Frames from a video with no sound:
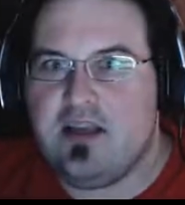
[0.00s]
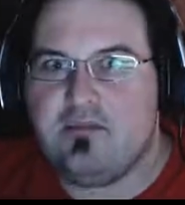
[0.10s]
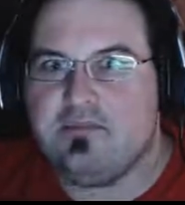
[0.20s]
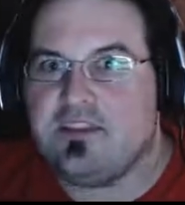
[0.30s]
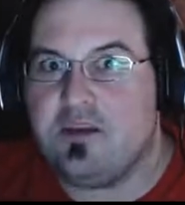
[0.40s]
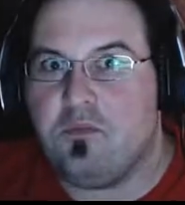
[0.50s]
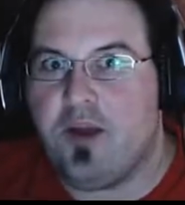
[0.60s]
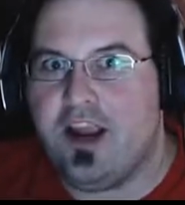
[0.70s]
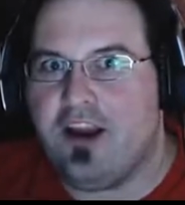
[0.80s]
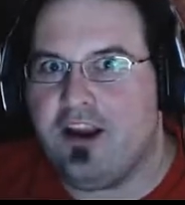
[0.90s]
I'm
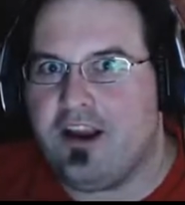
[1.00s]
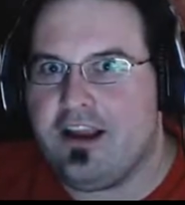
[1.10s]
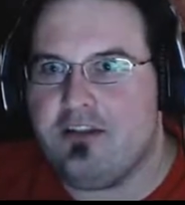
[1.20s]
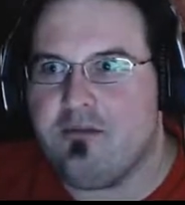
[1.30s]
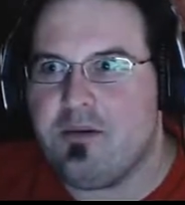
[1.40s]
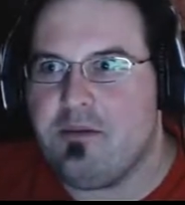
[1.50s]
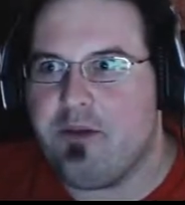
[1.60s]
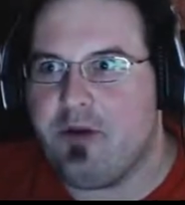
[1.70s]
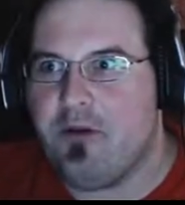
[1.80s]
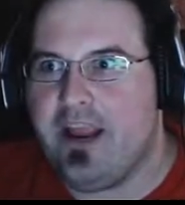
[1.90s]
somewhere, I don't
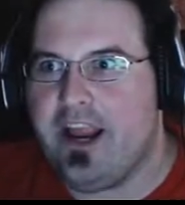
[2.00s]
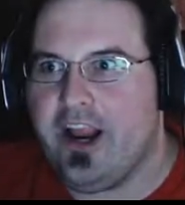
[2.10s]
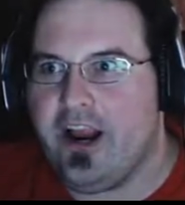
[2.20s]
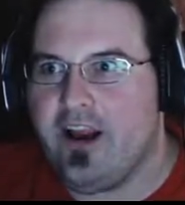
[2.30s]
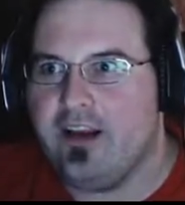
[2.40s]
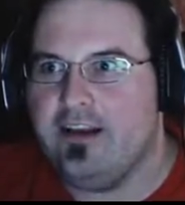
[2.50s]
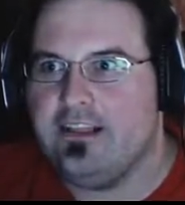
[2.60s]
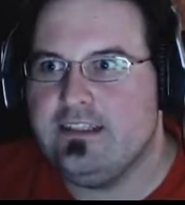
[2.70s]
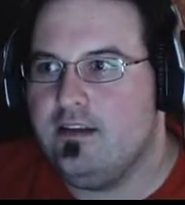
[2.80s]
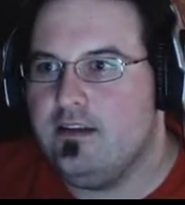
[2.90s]
remember where.
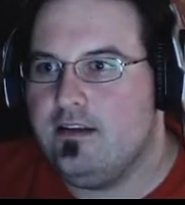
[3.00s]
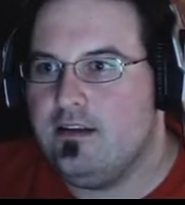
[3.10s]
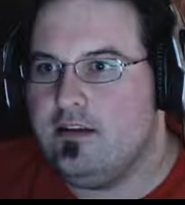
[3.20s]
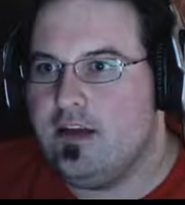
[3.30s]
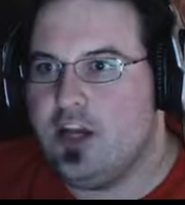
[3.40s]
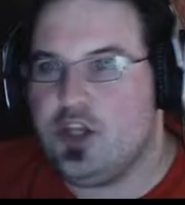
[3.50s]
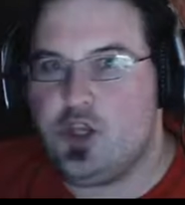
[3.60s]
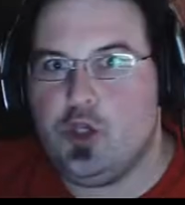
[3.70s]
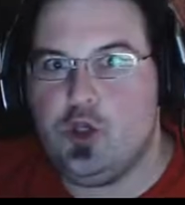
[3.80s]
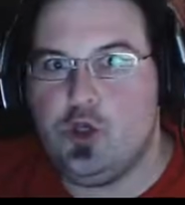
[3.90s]
A
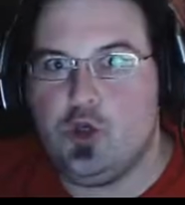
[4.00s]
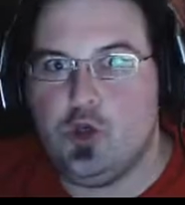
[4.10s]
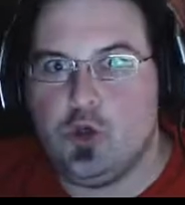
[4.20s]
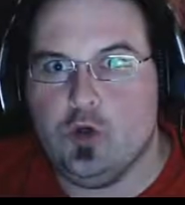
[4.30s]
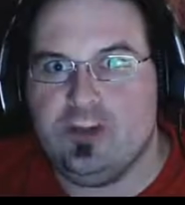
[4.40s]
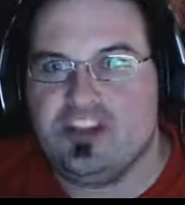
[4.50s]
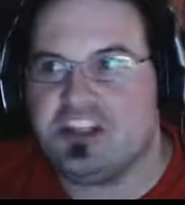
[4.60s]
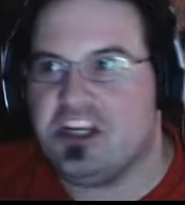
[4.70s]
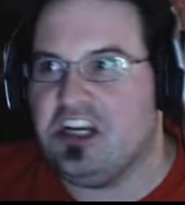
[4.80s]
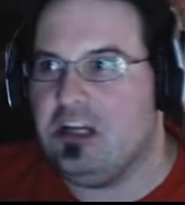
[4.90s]
huge
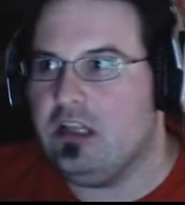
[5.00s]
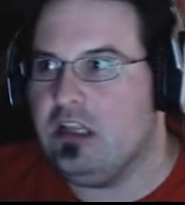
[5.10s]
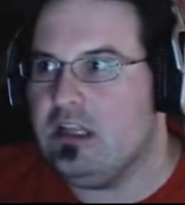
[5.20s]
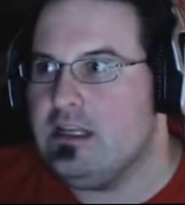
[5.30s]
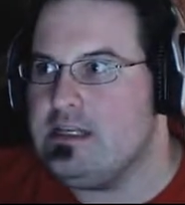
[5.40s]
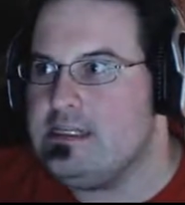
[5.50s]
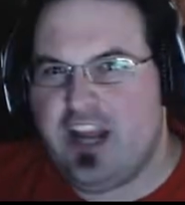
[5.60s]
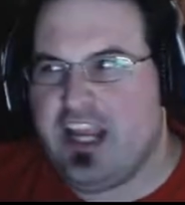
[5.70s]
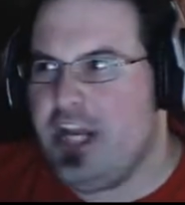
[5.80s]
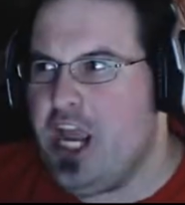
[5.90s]
skull.
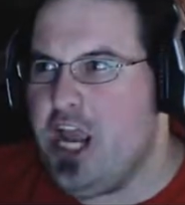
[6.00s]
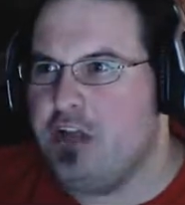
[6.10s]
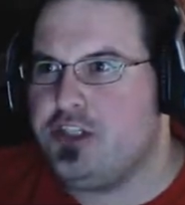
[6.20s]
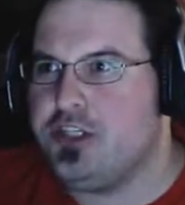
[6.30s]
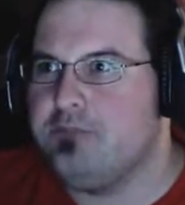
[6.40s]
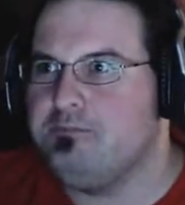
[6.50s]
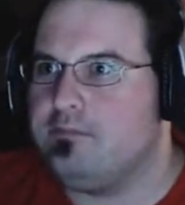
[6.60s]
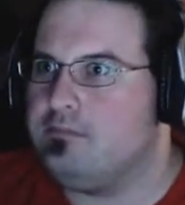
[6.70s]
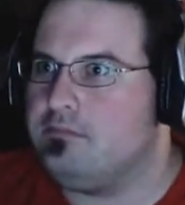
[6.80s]
Friggin' huge!